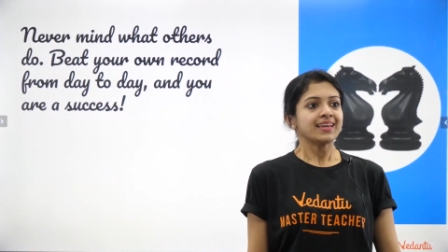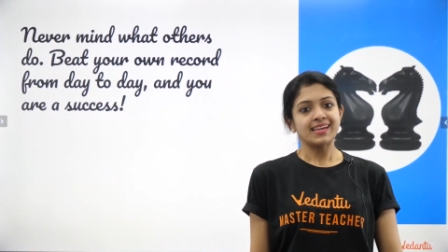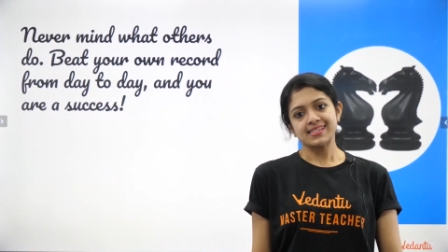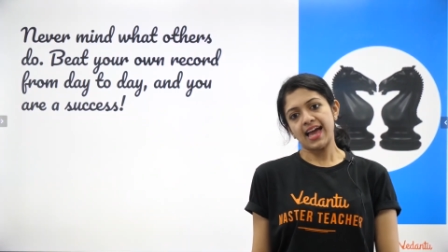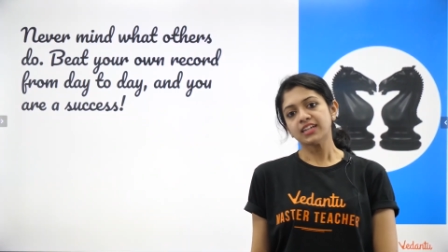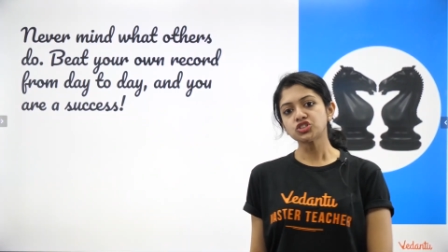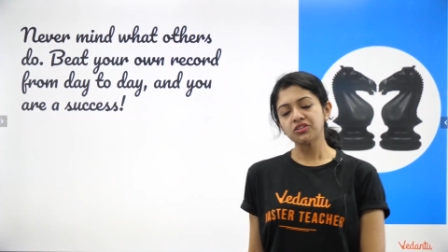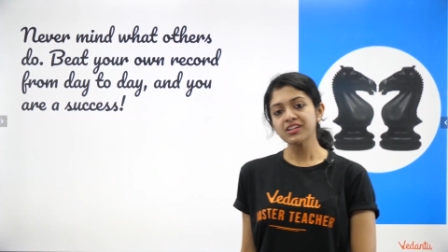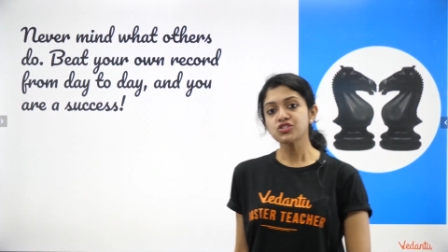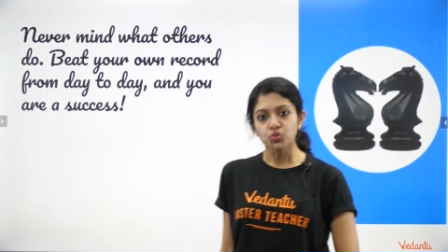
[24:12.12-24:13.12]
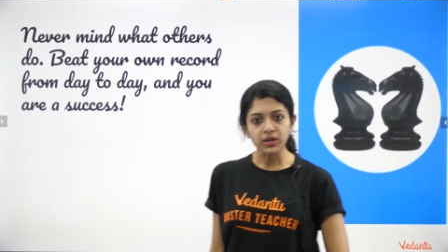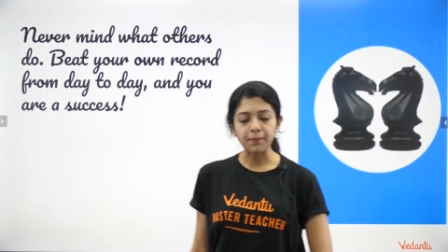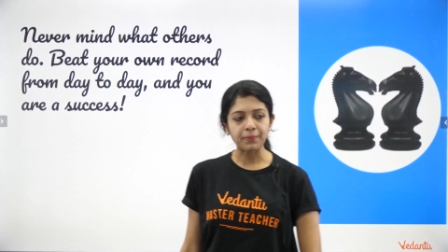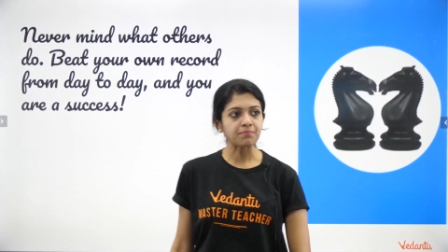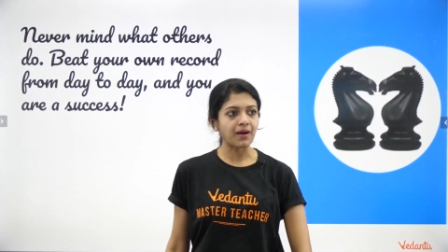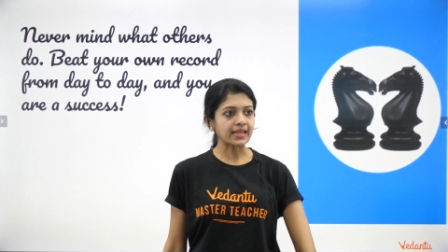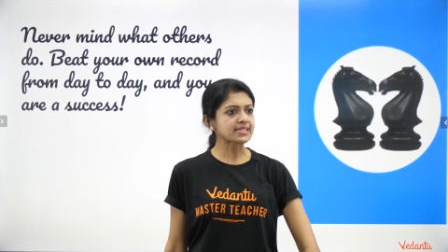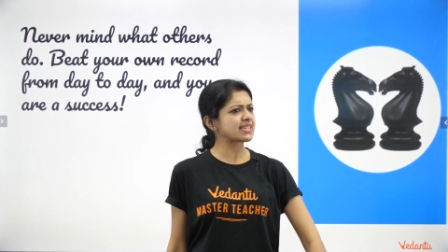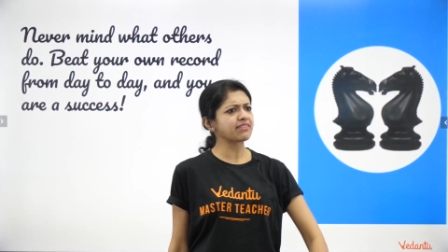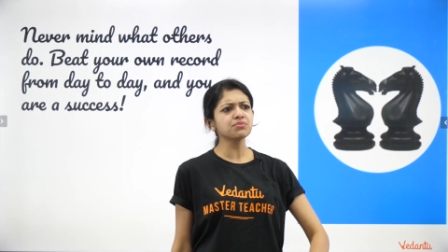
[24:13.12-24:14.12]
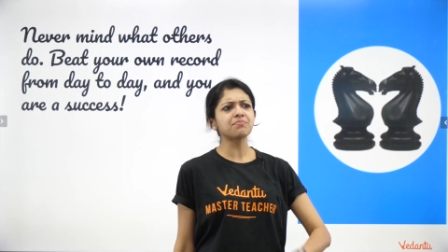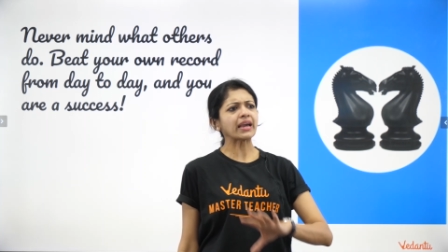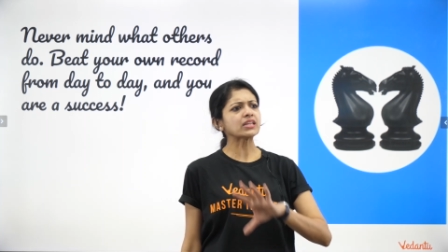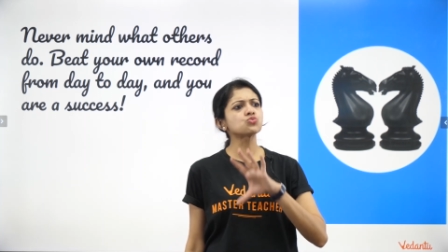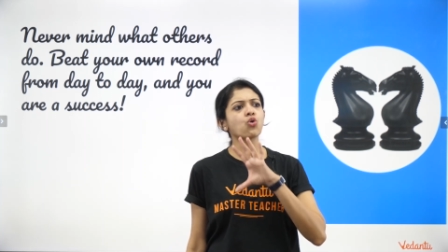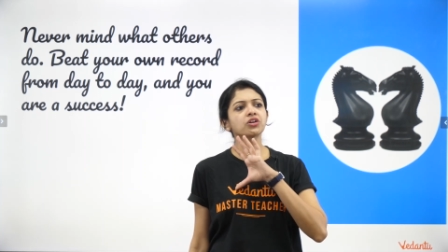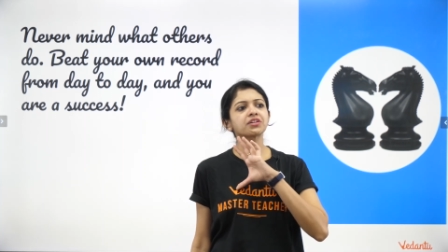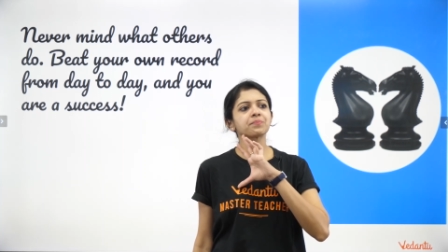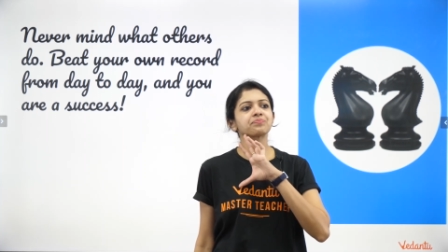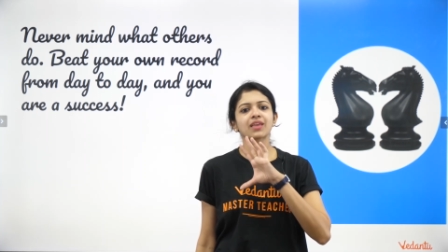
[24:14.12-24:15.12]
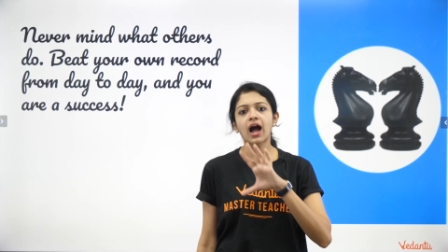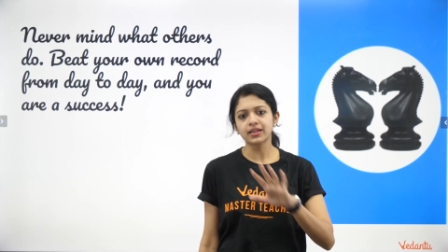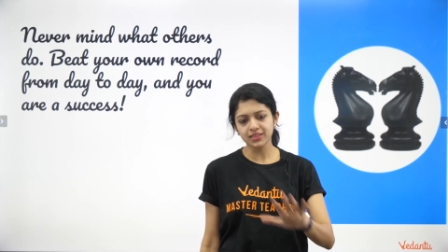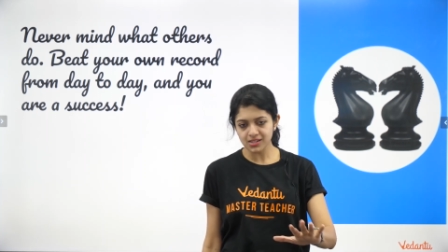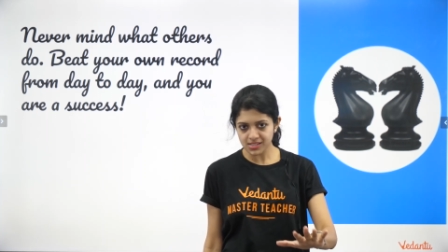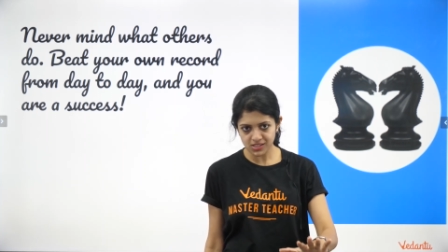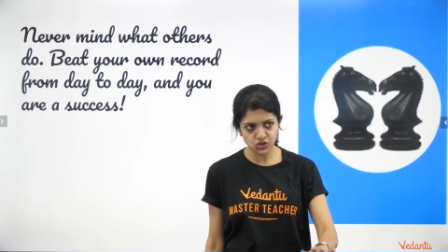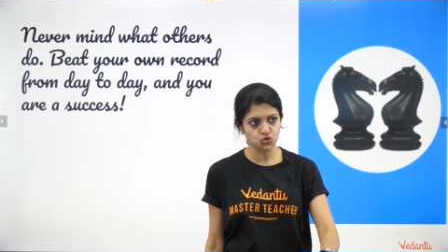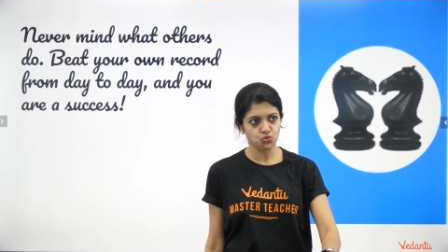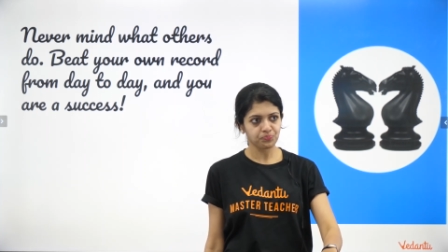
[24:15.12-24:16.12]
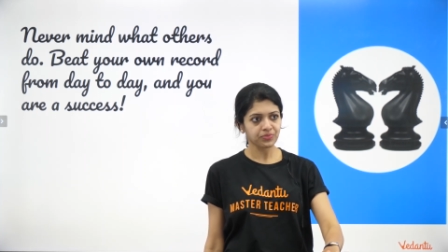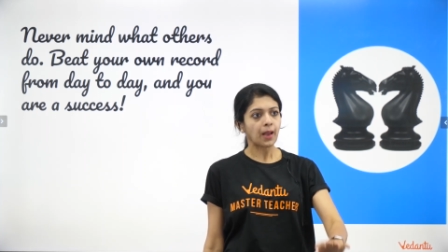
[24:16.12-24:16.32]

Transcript: Yes, and children, do keep in mind, never mind what others do.